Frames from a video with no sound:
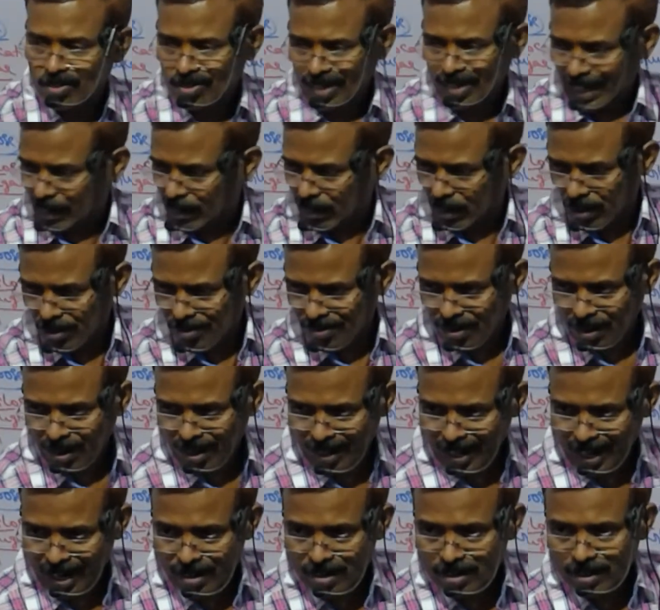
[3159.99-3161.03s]
cycles
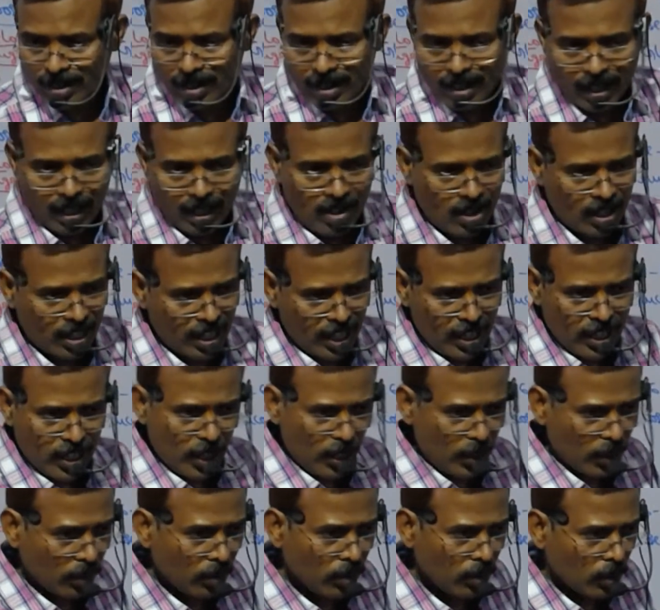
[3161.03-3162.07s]
on that. I will
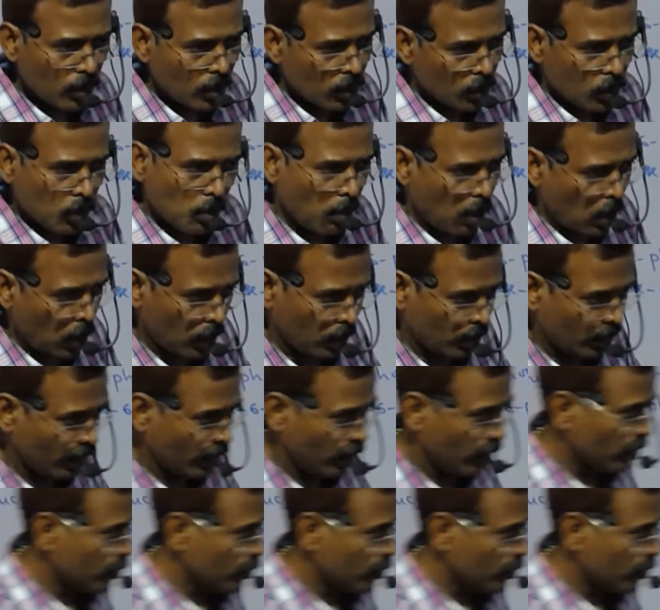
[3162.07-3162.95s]
continue tomorrow.